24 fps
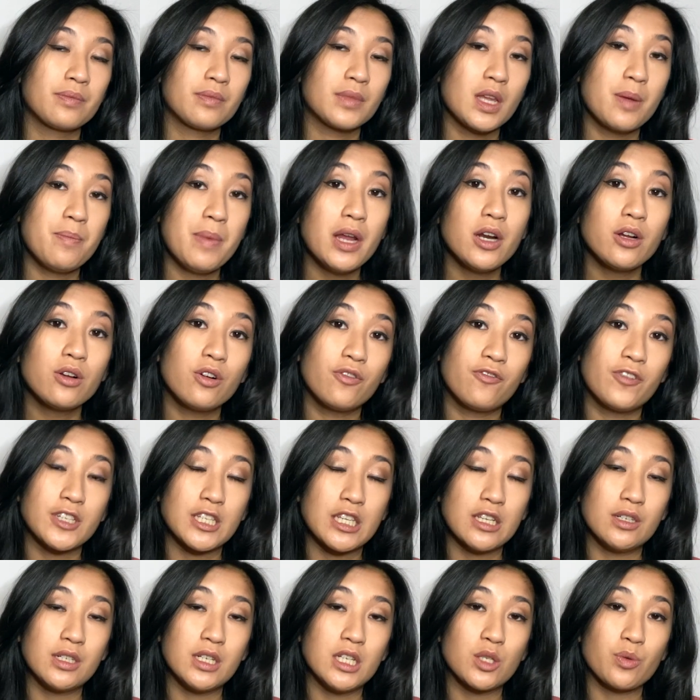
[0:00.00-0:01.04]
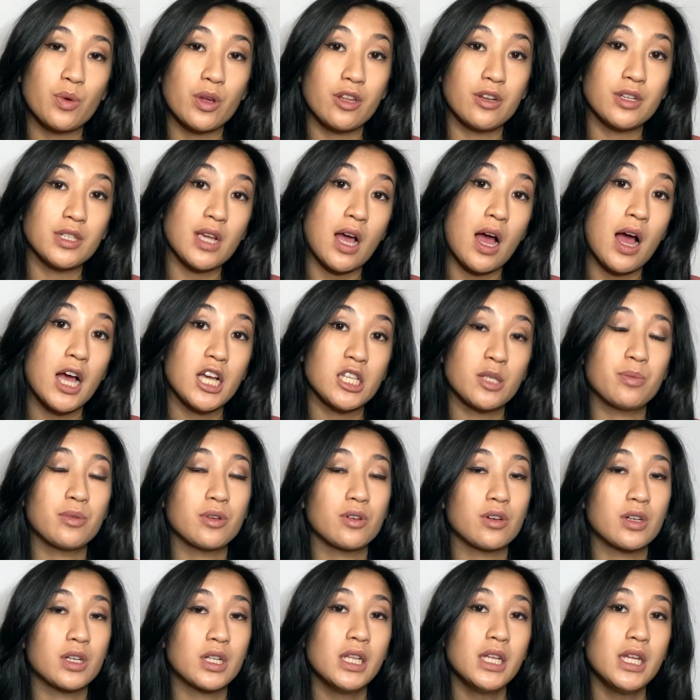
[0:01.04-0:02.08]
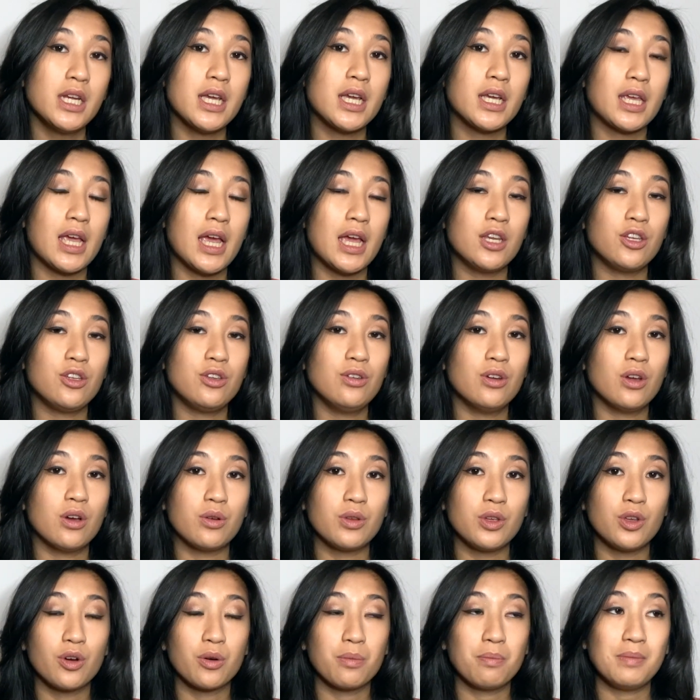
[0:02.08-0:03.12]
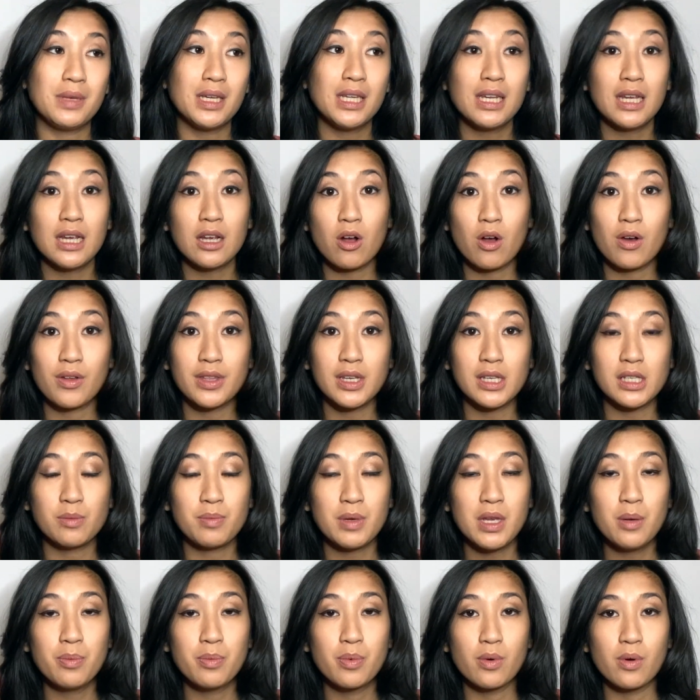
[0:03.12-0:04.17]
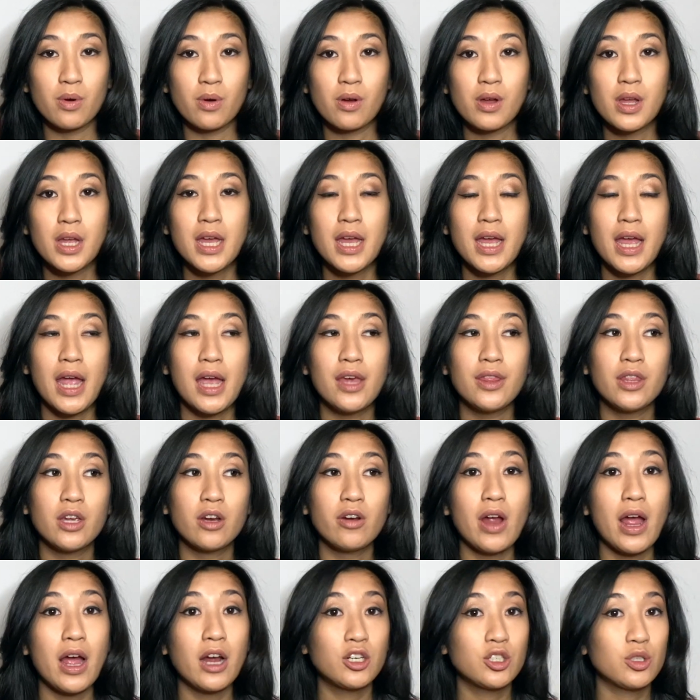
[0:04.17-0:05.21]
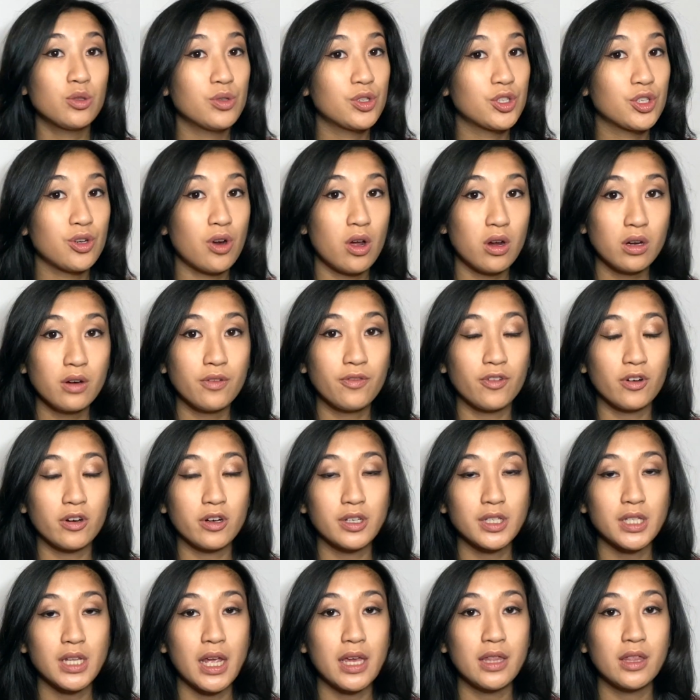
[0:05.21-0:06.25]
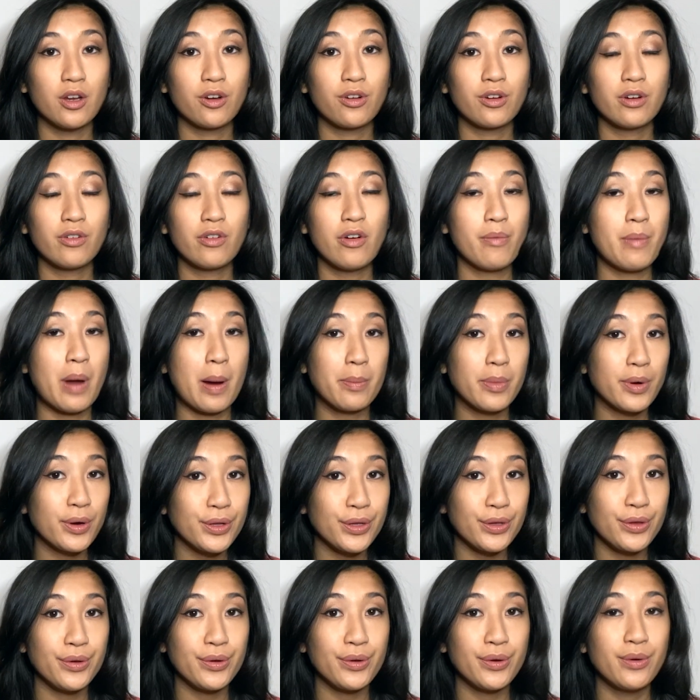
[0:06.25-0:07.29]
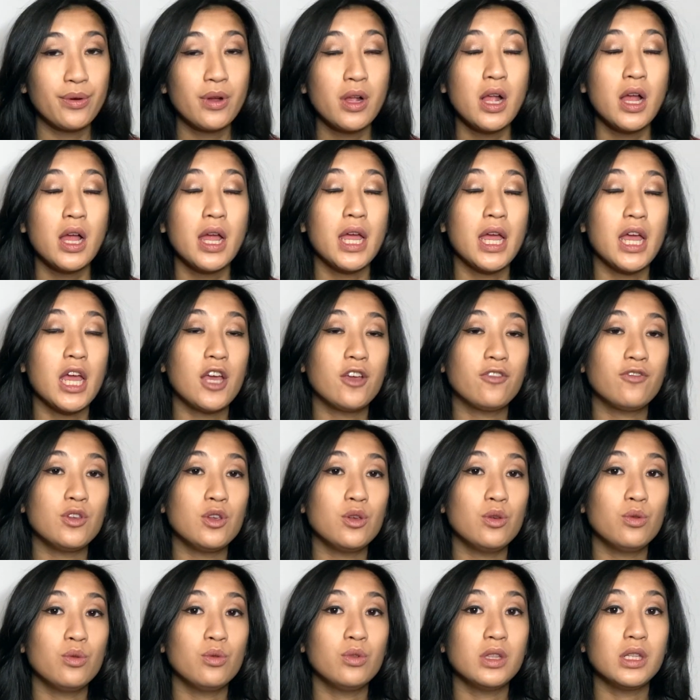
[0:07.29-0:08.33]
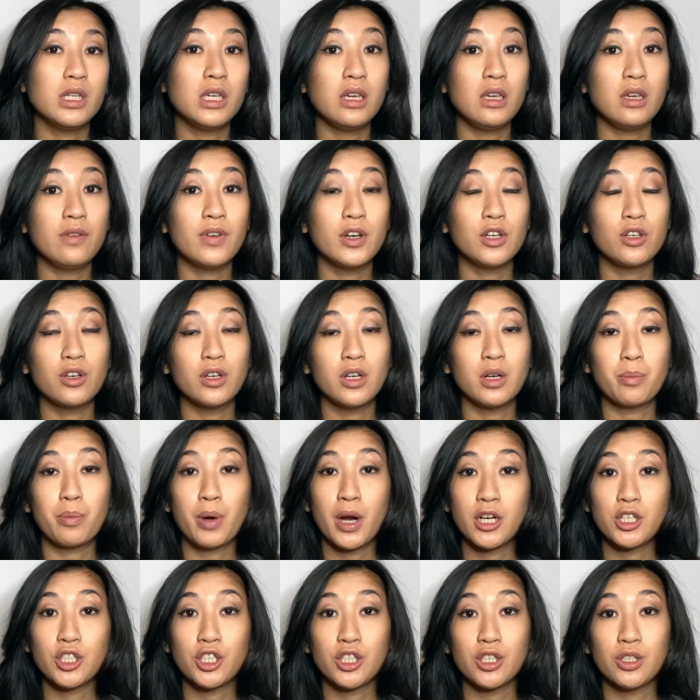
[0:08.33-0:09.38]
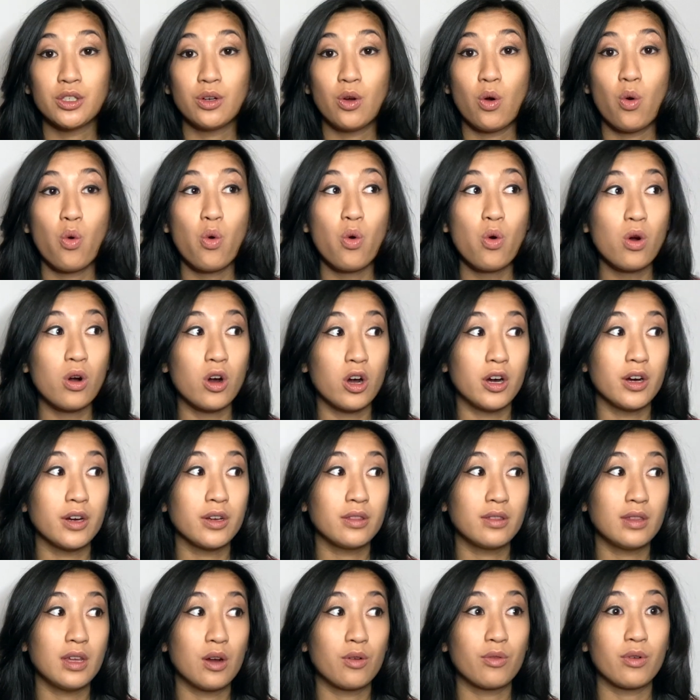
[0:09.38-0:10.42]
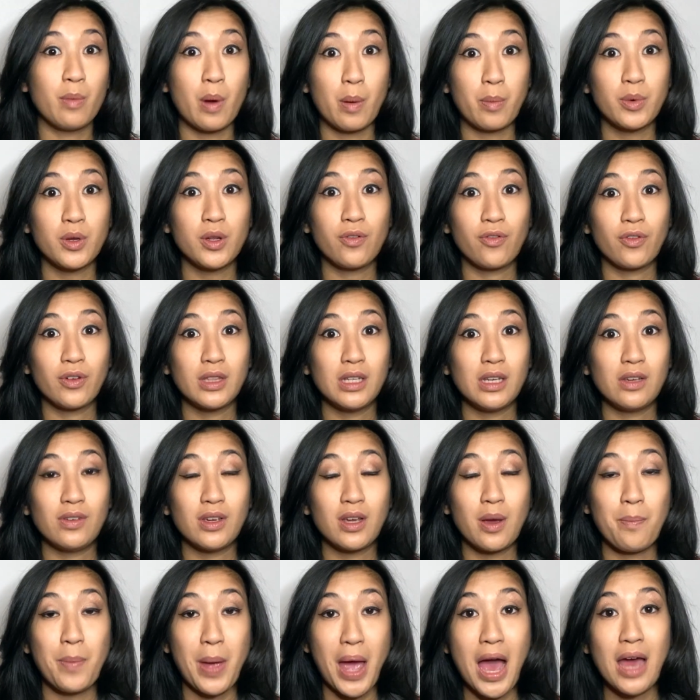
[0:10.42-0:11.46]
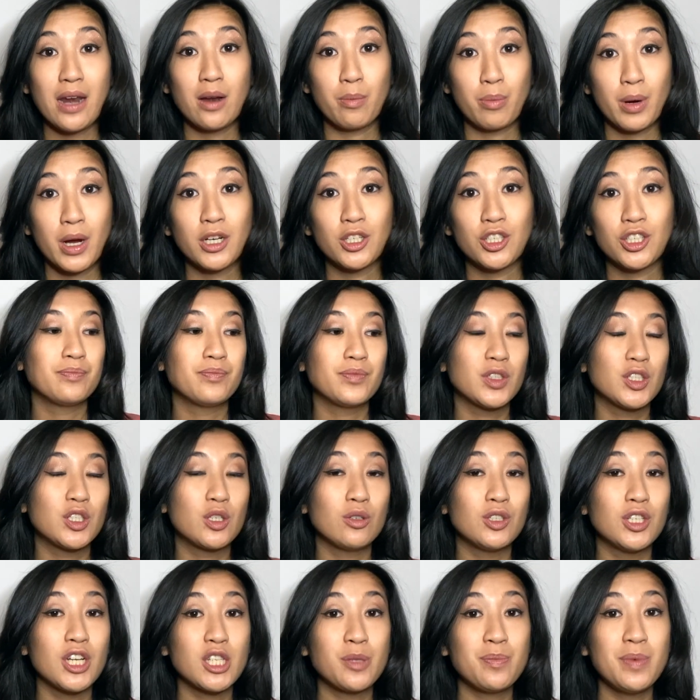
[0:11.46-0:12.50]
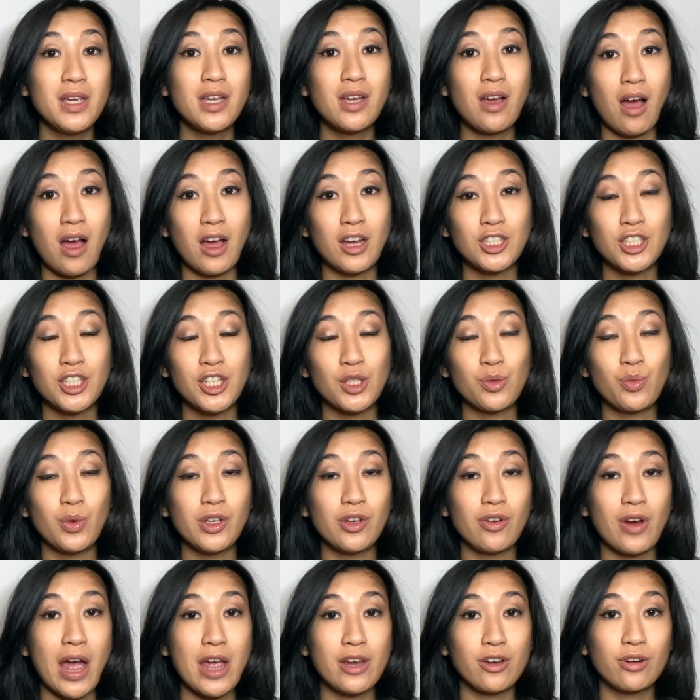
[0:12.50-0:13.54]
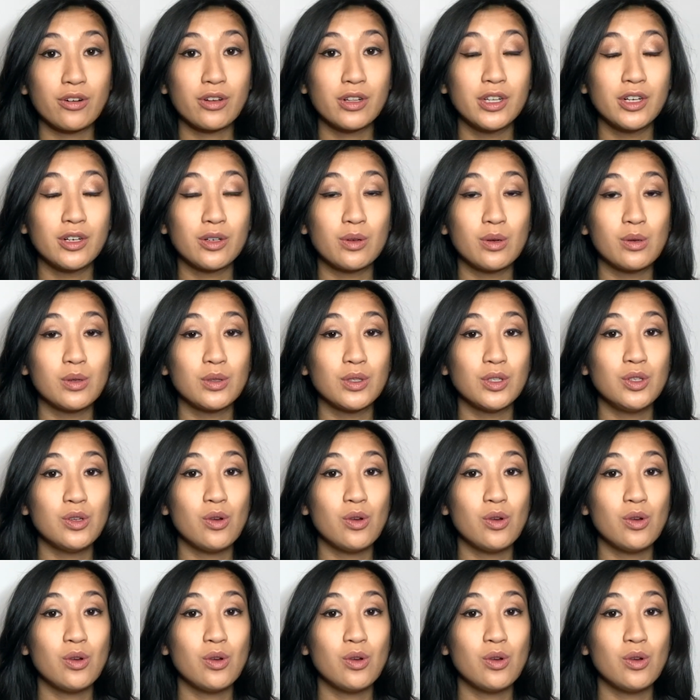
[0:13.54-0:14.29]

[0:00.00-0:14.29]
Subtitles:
medical facilities, whether it's a hospital or a clinic, and you're meeting all these people and they're actual sonographers and they're gonna remember you if you leave a good impression, or they'll remember you for leaving a bad impression. So just be cautious when you're at your clinicals,